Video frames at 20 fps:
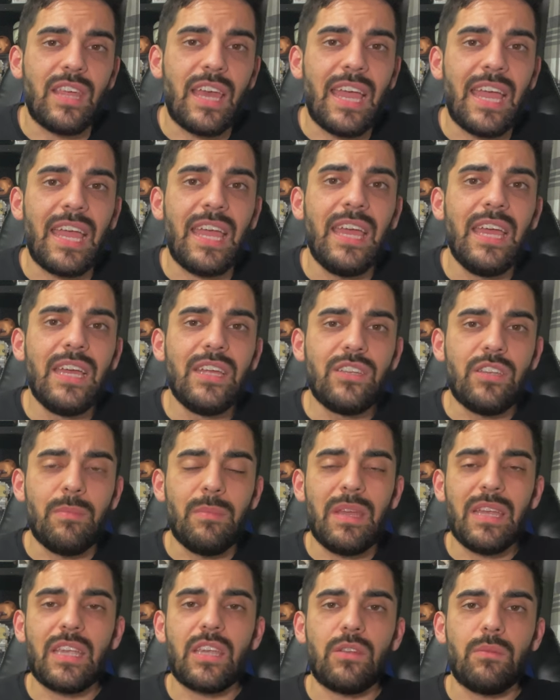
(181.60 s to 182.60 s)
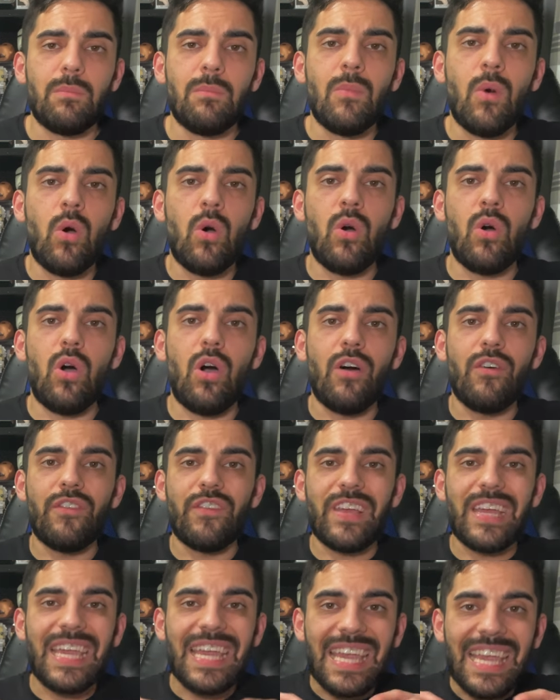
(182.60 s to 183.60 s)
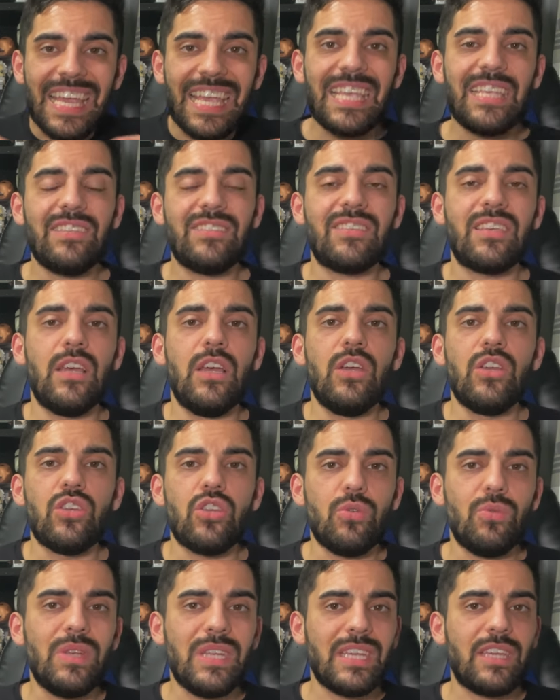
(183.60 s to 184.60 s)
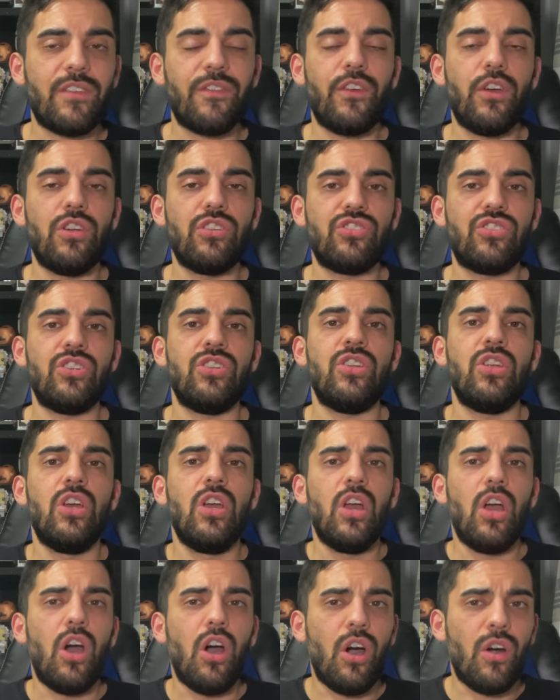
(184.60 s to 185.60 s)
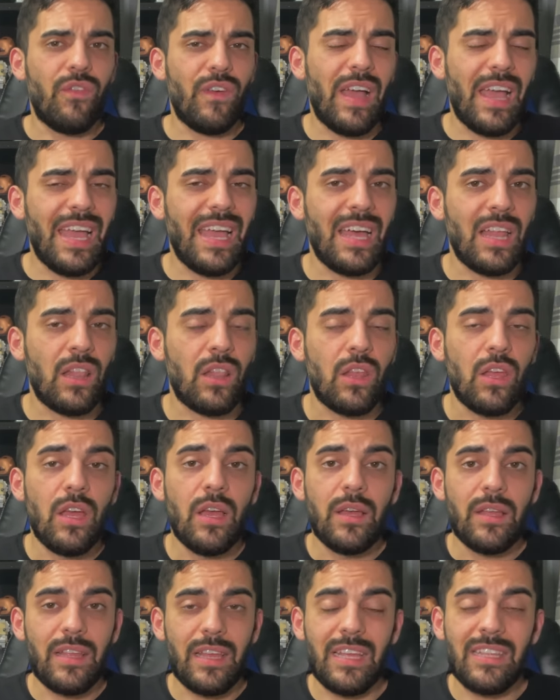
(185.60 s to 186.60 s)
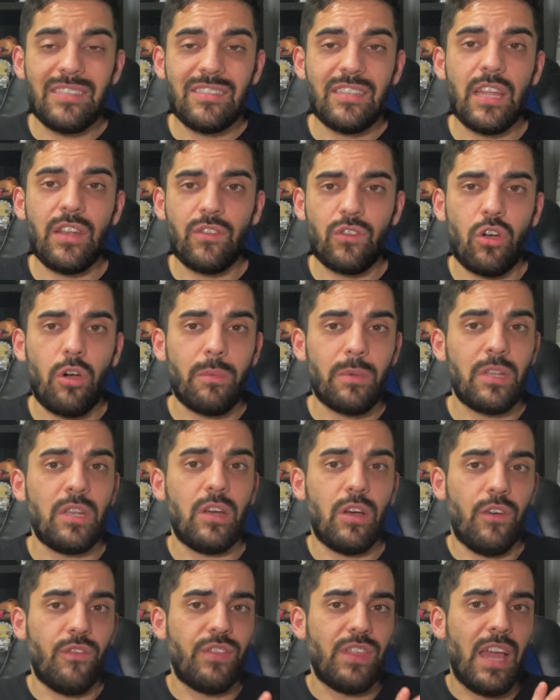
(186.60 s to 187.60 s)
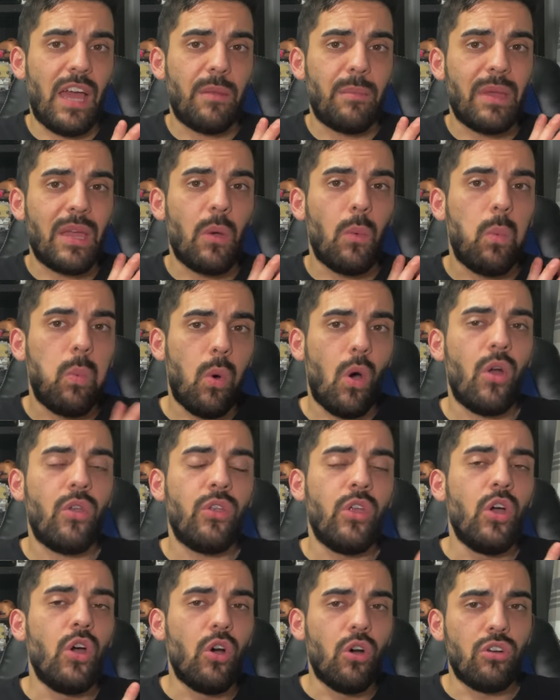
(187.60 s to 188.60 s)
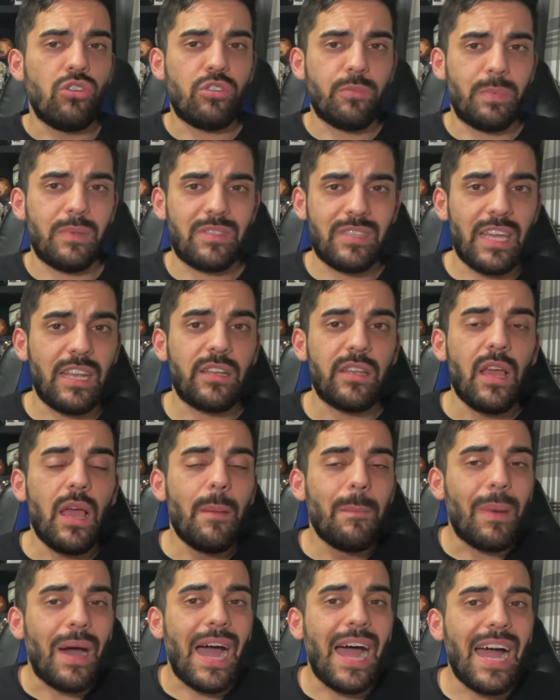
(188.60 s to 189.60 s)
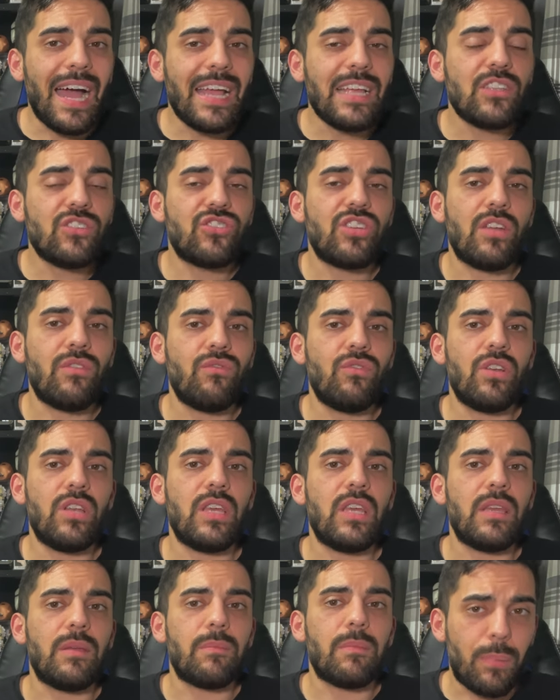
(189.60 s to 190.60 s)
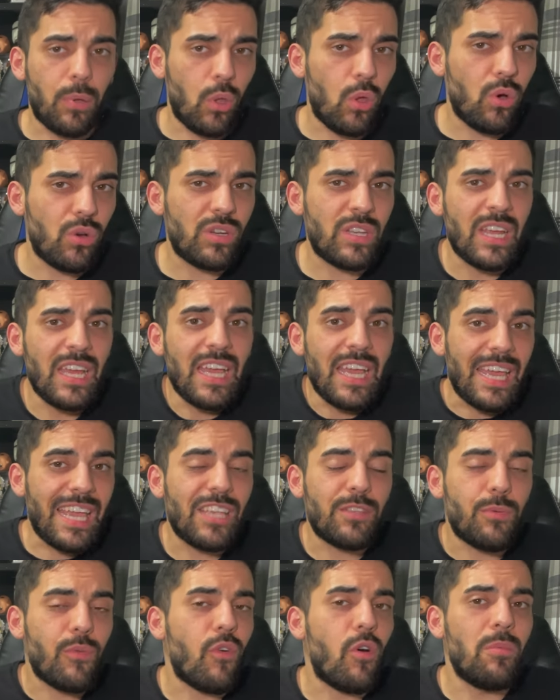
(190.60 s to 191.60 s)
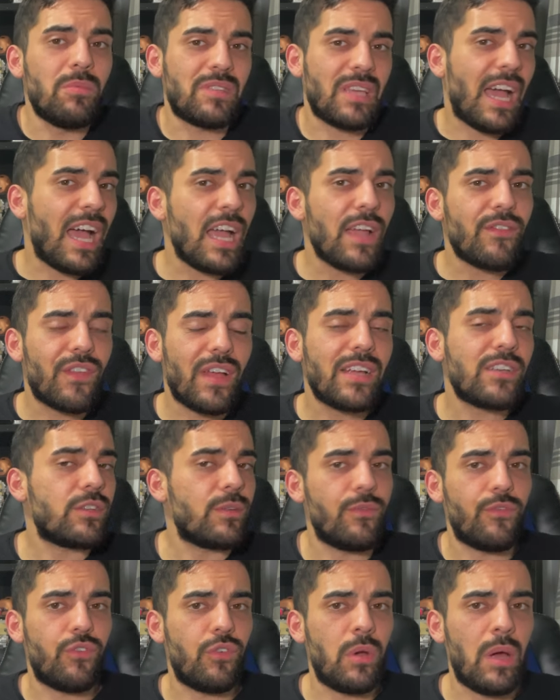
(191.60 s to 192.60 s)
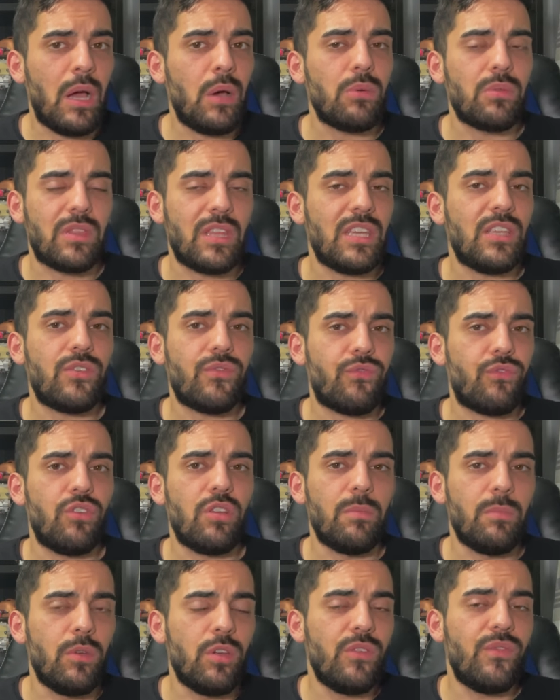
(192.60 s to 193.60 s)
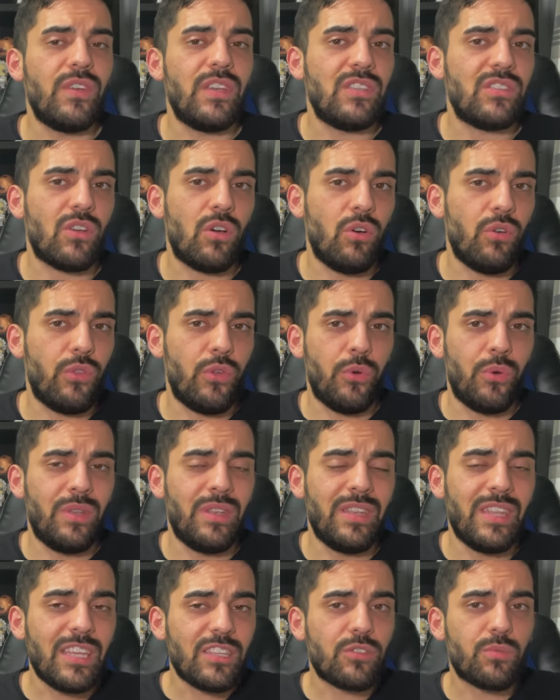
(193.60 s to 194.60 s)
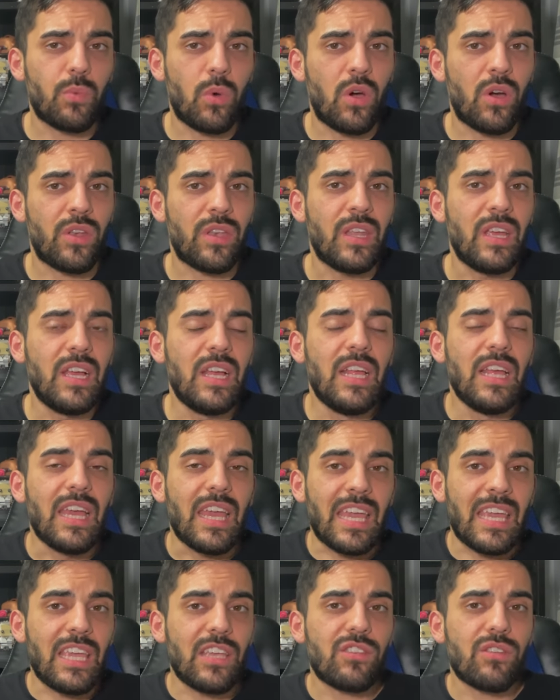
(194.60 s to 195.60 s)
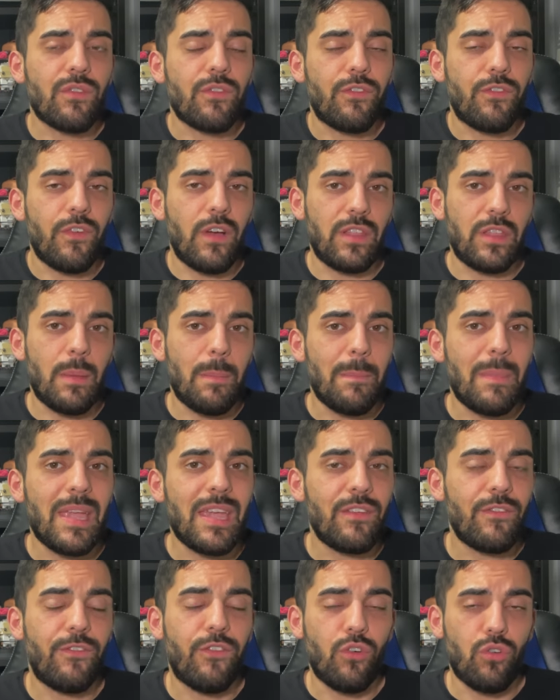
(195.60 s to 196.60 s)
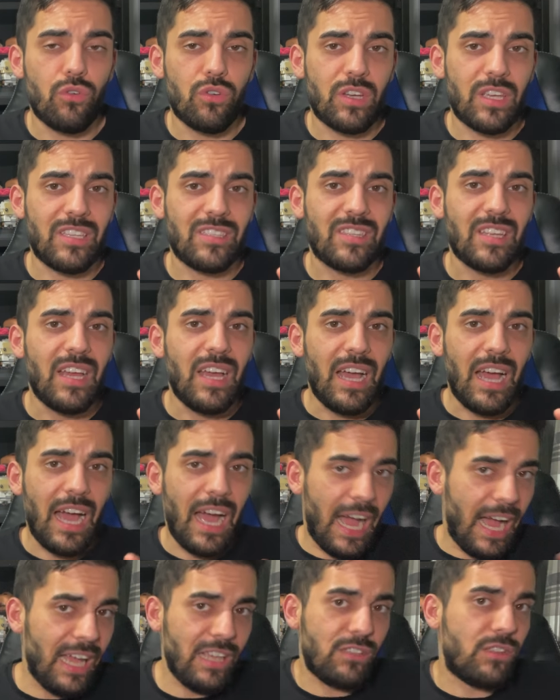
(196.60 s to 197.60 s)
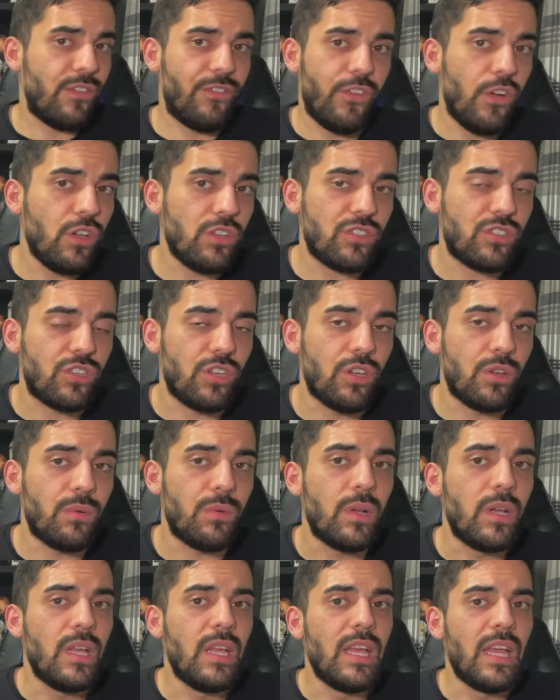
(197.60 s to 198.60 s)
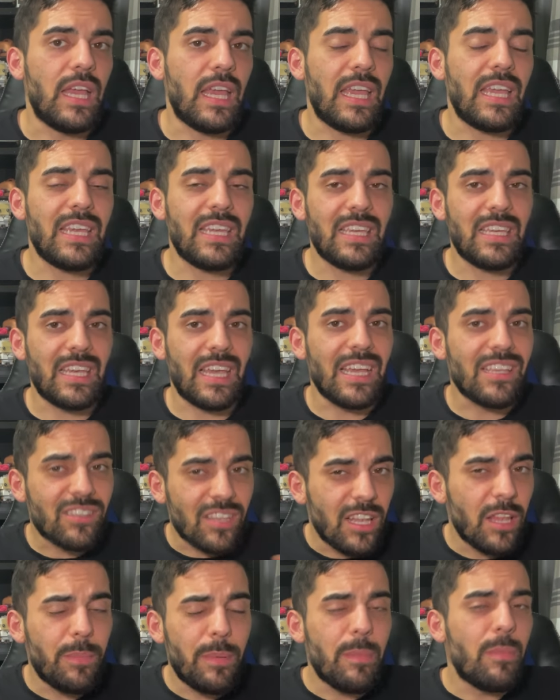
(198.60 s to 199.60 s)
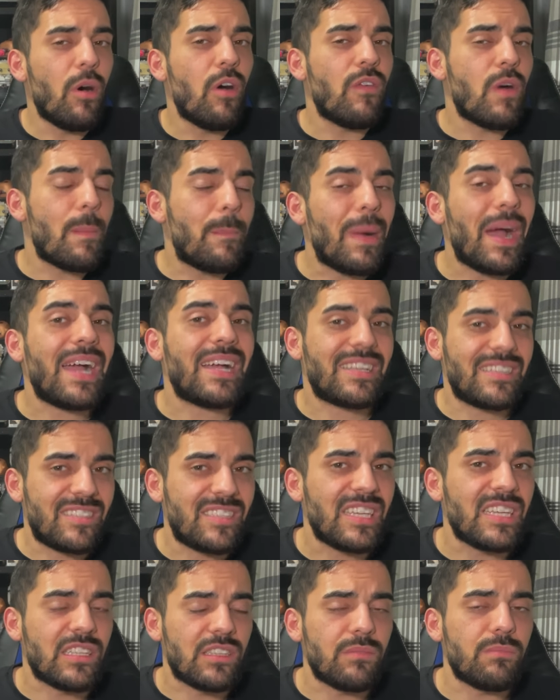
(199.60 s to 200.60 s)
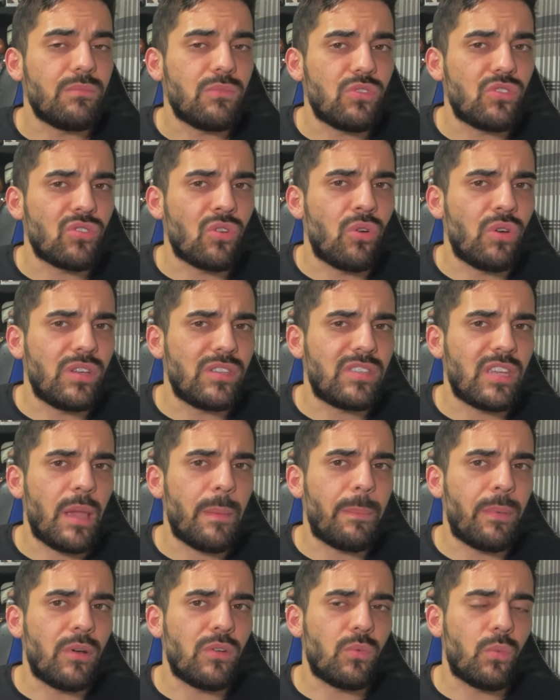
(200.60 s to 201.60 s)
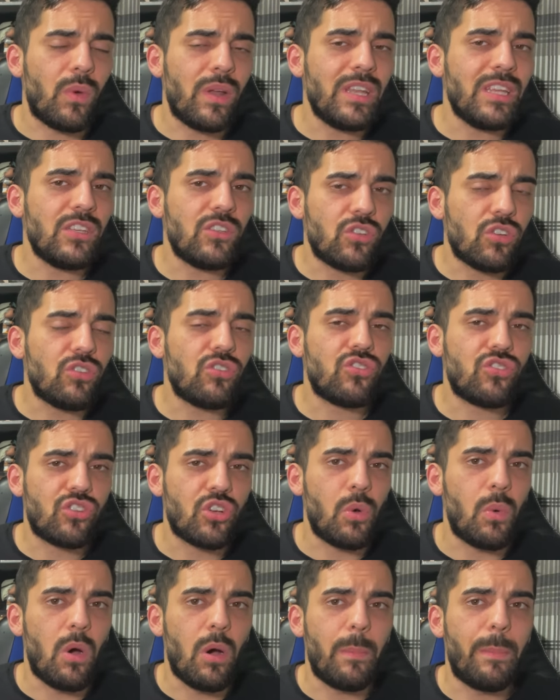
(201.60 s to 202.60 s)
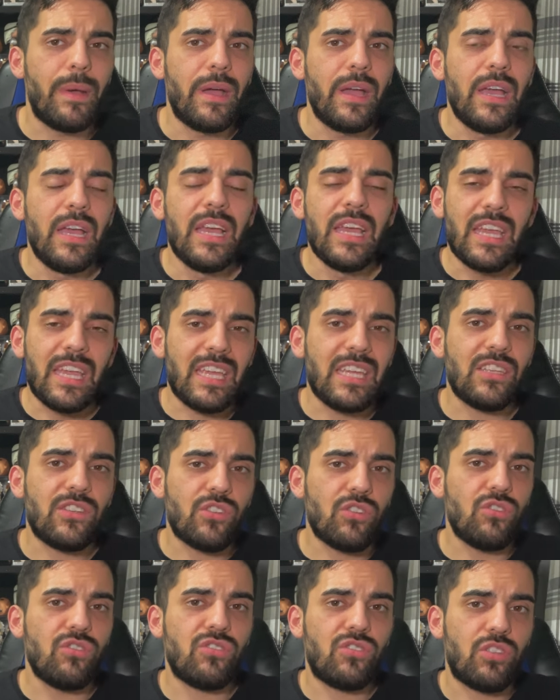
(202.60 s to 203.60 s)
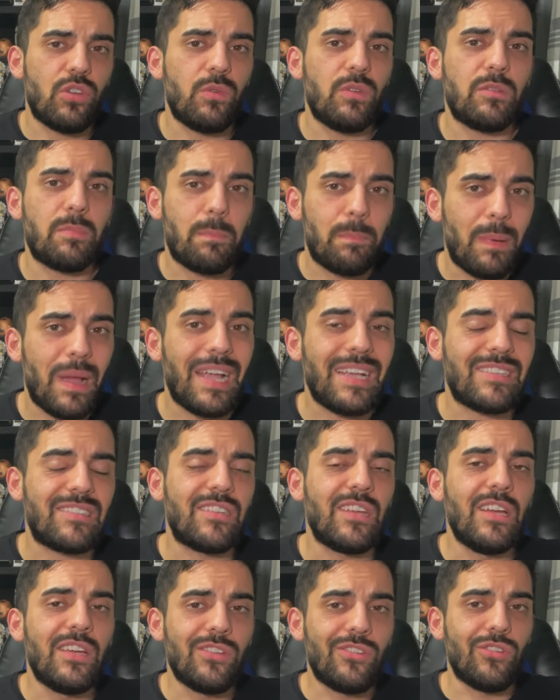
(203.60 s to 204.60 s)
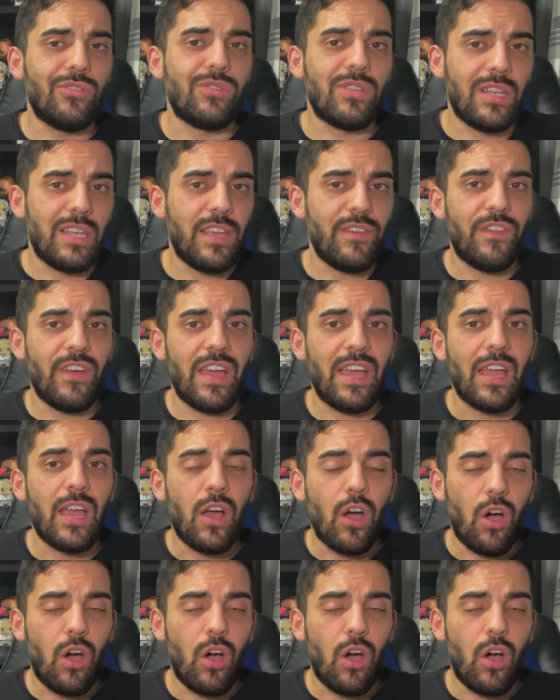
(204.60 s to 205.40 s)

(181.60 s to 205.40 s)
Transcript: there to make it more of his unique version of L, instead of copying it off the anime 100%, but I generally applaud his performance. I've liked him throughout these three movies, although in this one, he isn't the main focus as the first two. He is a little bit more of a backseat, so to say, but when he does show up, he does do his best to deliver